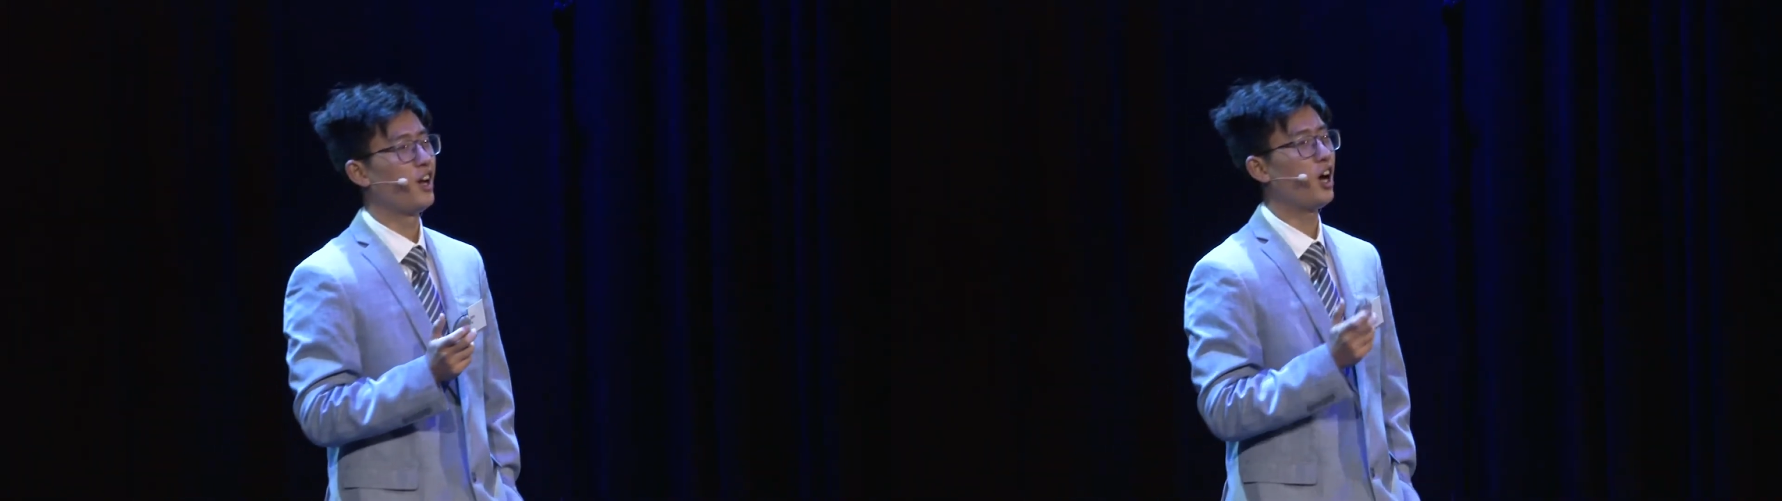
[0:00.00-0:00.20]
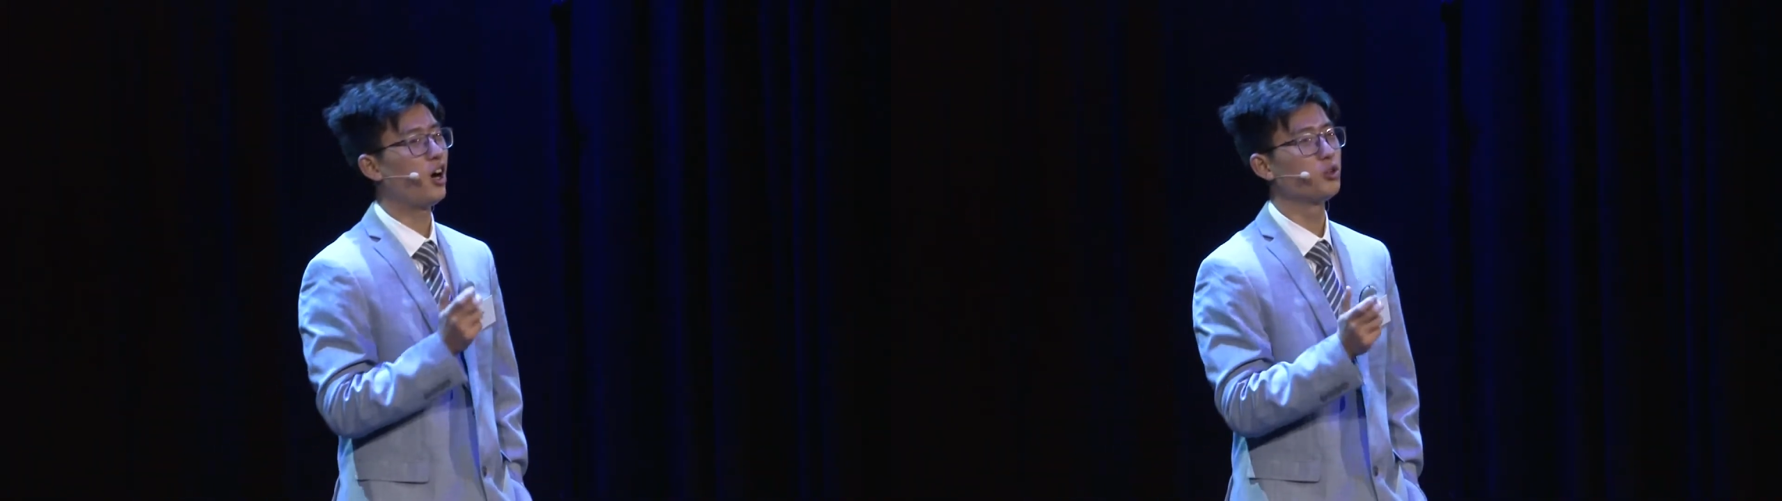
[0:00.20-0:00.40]

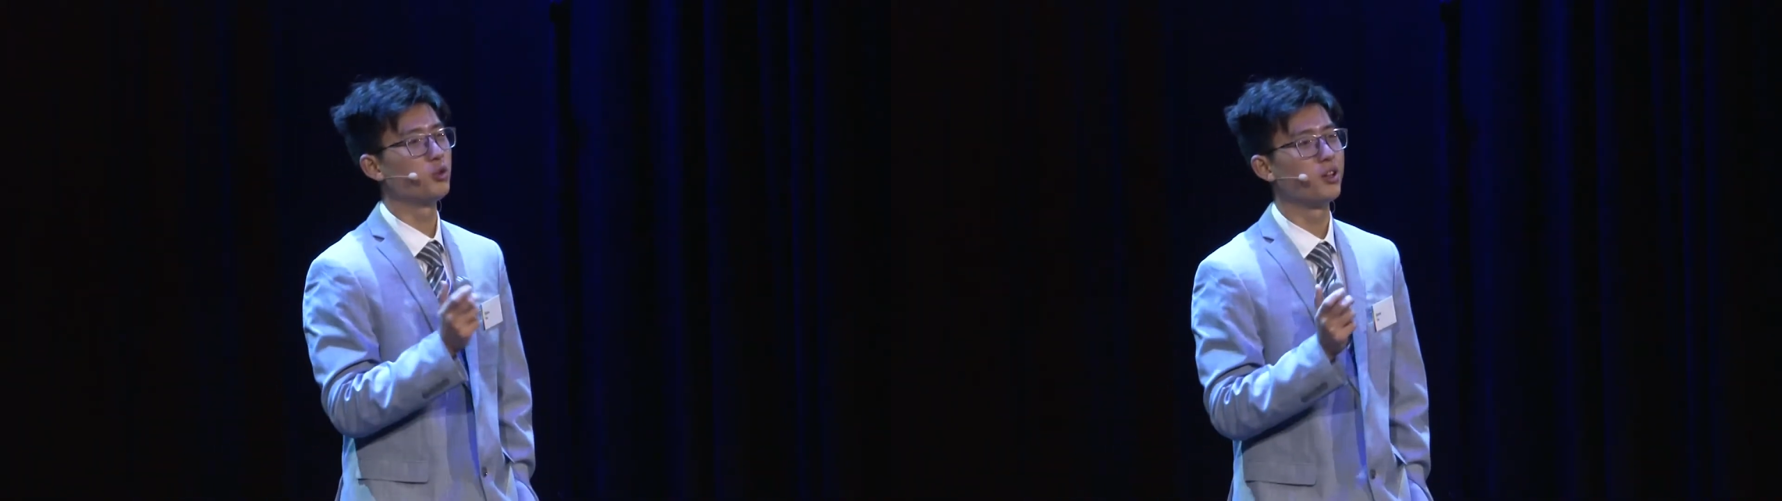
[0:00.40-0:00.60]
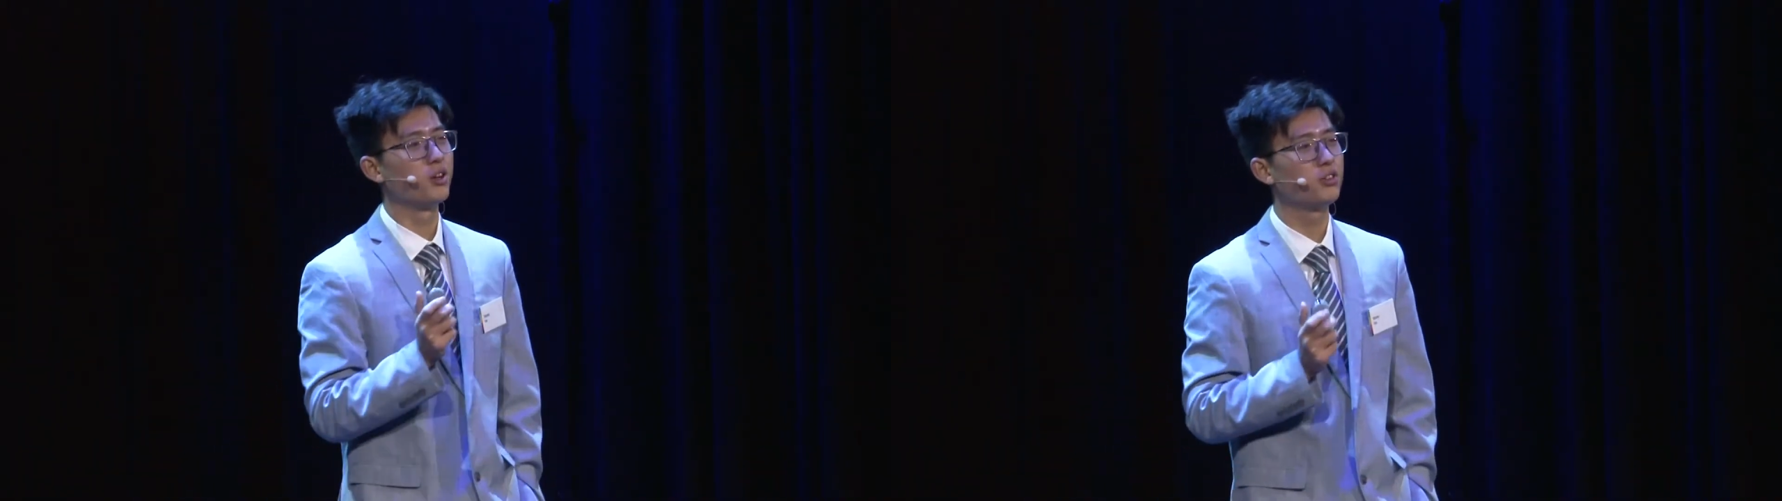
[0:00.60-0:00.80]
How do
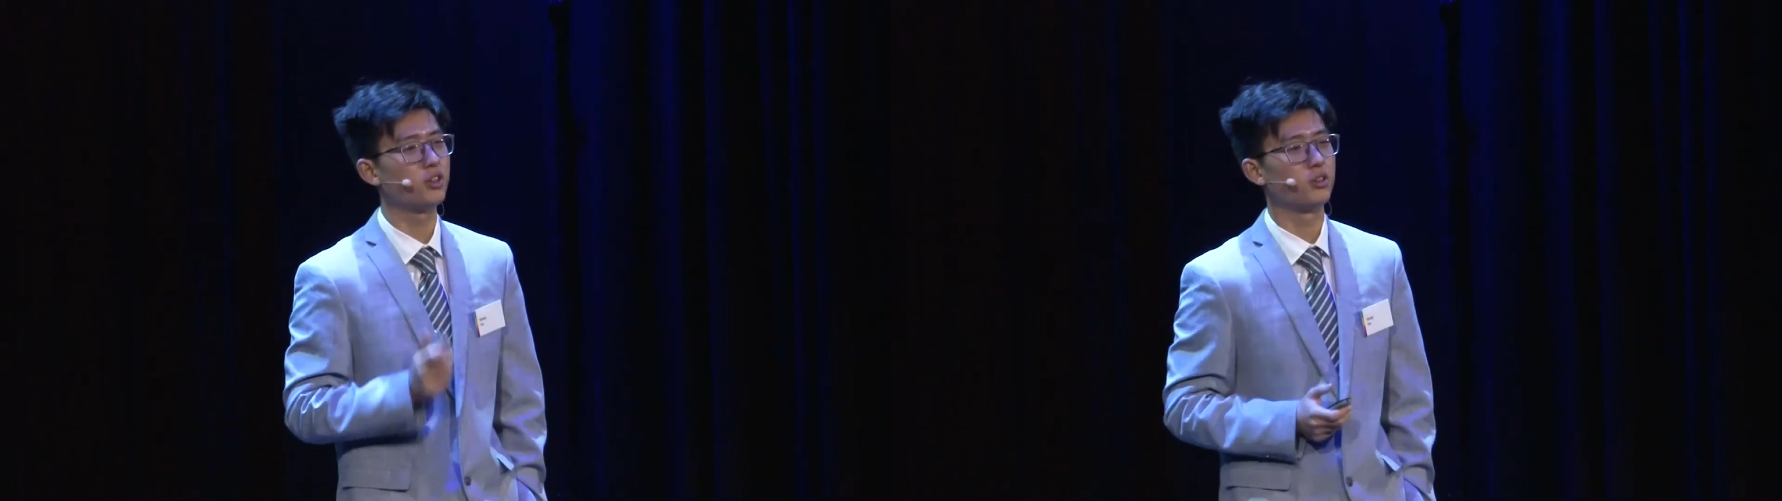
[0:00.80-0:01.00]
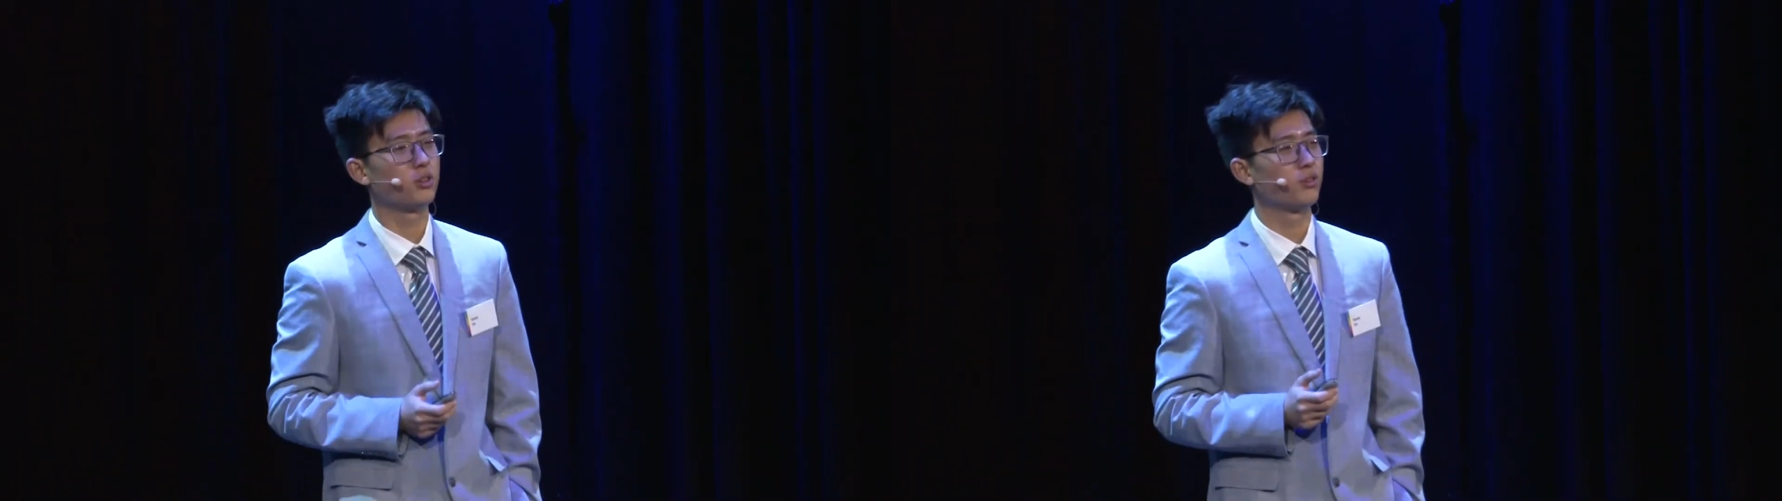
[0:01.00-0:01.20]
we learn
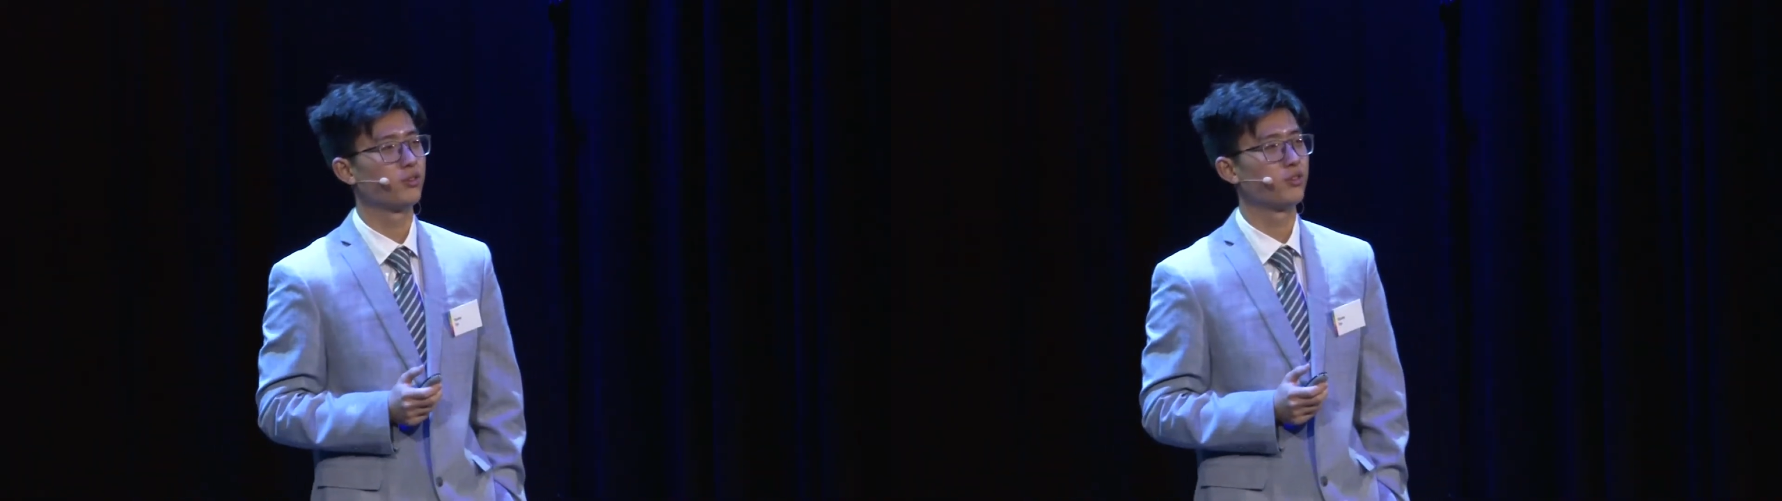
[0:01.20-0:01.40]
things?